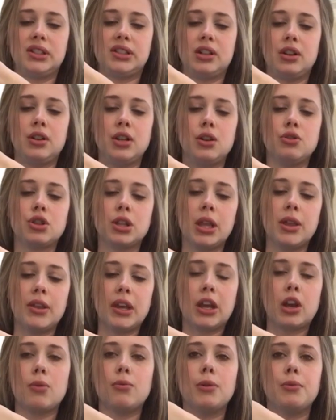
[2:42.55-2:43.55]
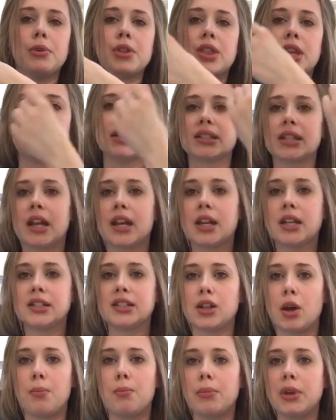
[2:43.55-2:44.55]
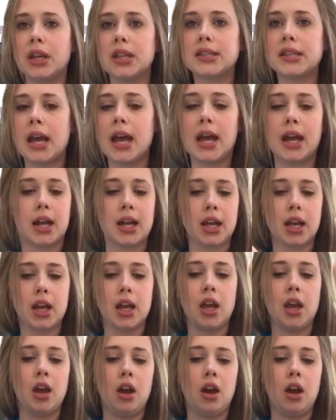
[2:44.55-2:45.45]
So usually they come up with things like a zombie attack